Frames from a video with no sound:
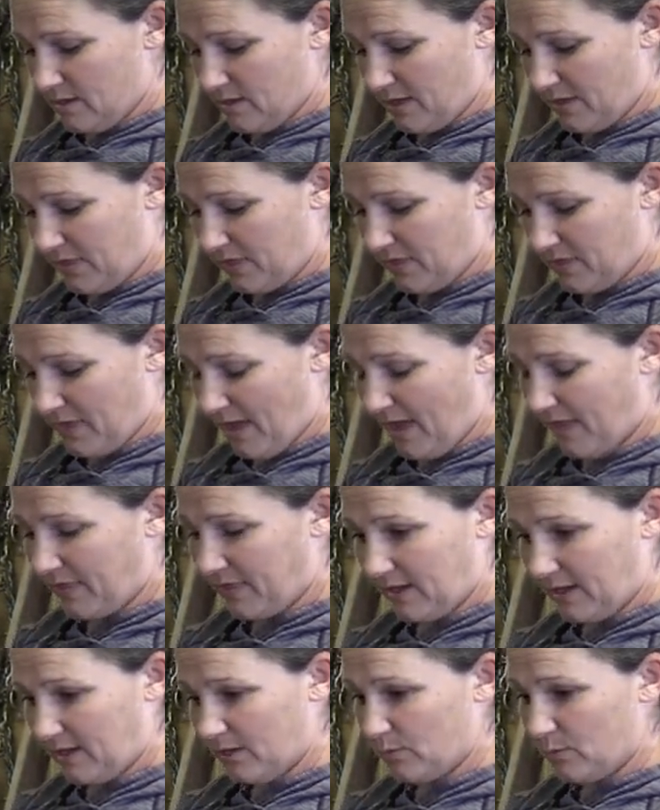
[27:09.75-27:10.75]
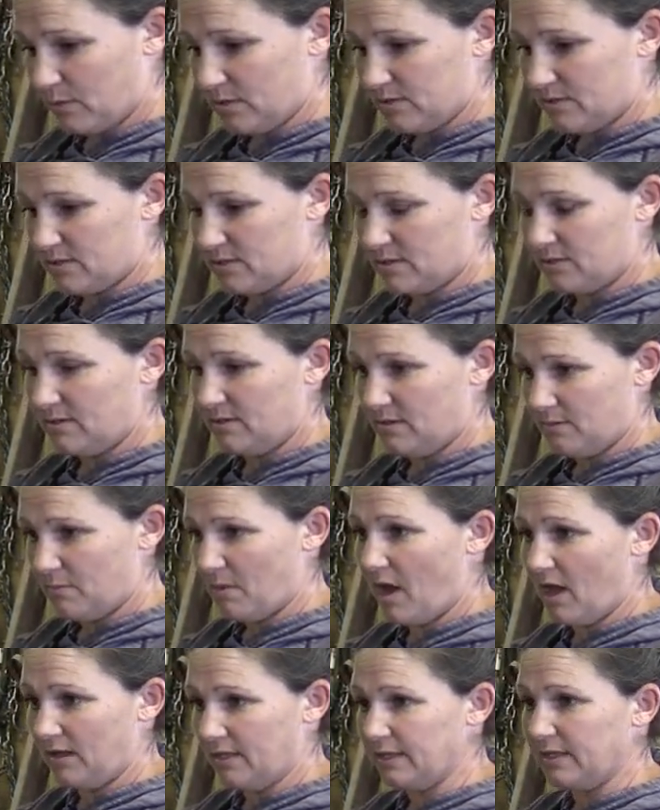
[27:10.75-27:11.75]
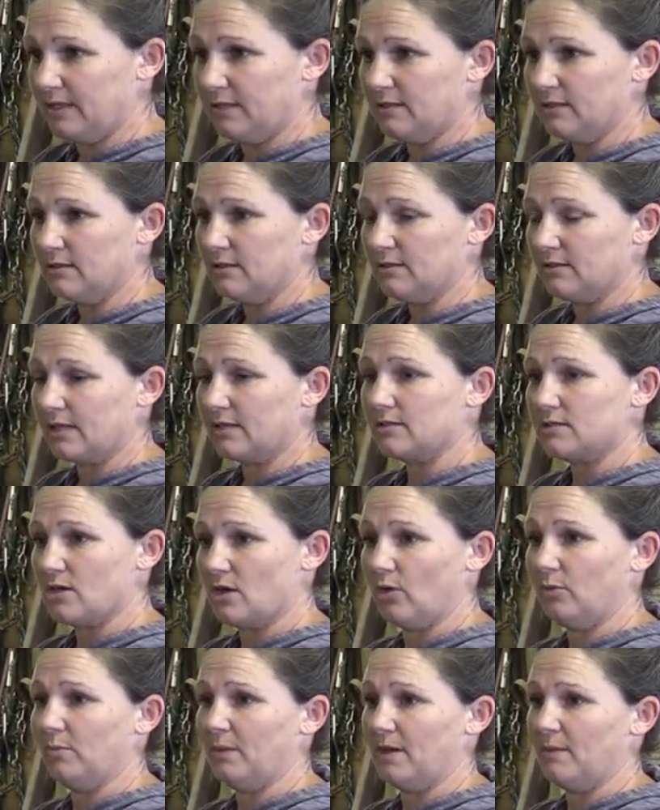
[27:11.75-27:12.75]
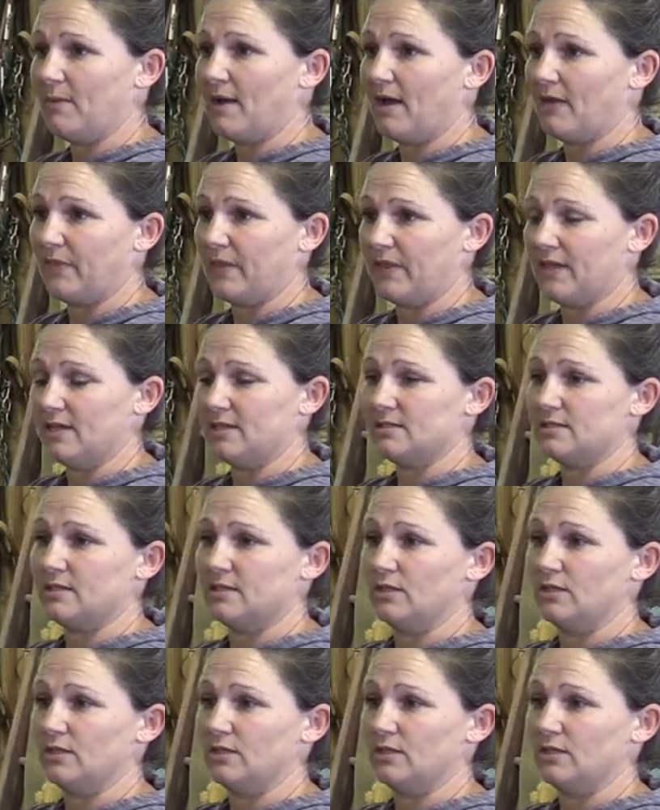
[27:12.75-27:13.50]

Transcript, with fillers: I, I think it was Molly that told me about this,